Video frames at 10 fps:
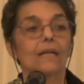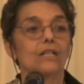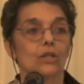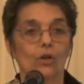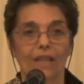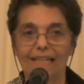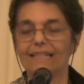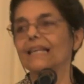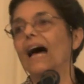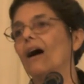So
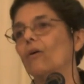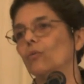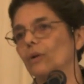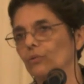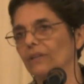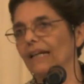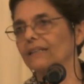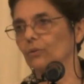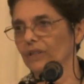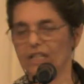that's how we would
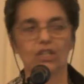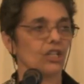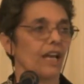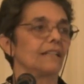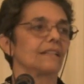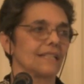like to initiate